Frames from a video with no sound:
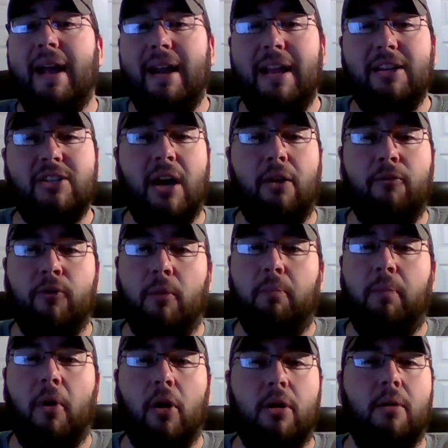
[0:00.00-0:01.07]
NHL from
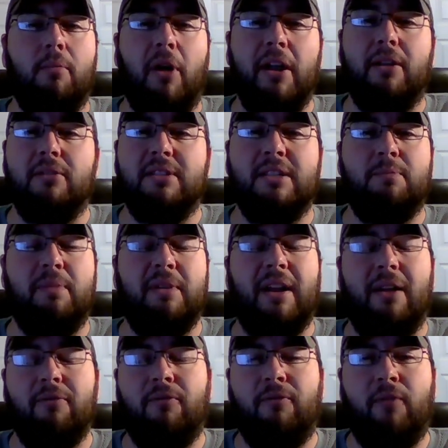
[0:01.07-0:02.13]
Parker Michaels has been
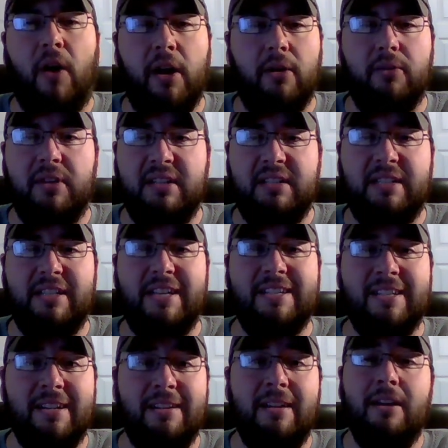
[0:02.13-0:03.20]
on fire this
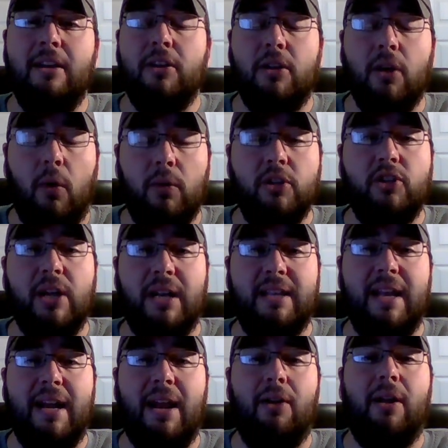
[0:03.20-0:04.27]
season. Go and check
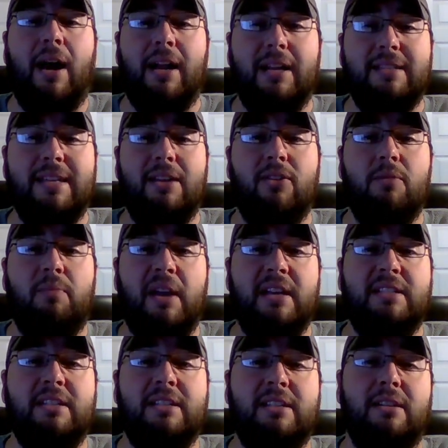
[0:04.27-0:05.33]
that out on a daily
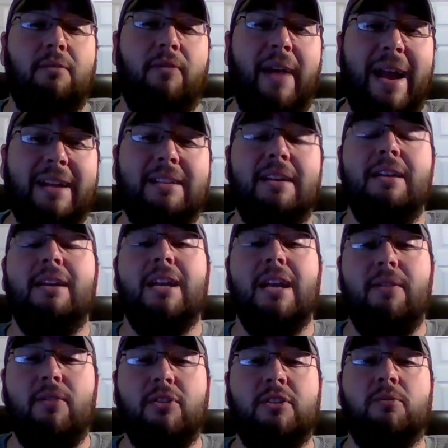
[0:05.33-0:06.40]
basis. And in fact,
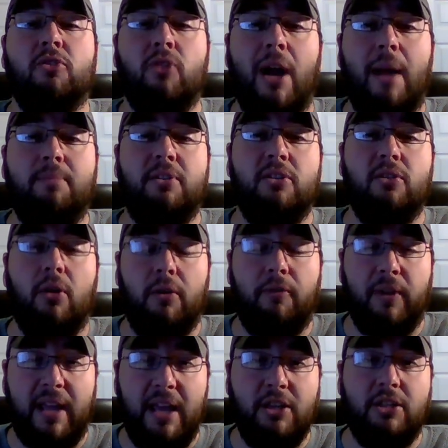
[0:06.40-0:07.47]
if you subscribe to
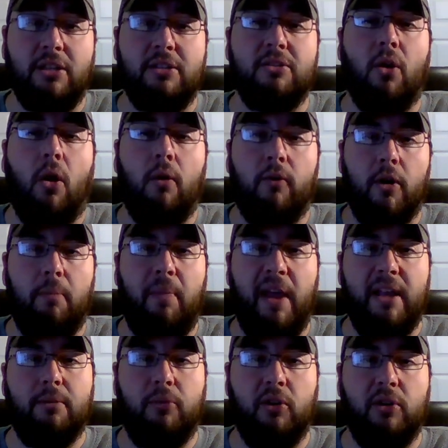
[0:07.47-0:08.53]
notifications over at
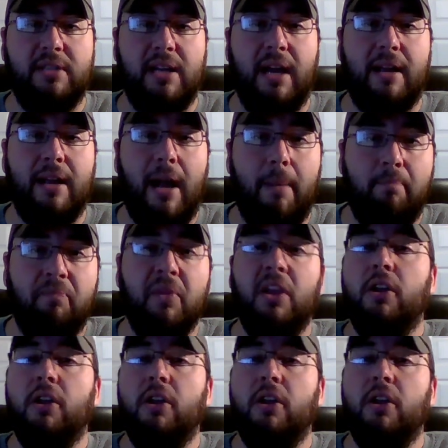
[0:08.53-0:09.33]
bangthebook.com,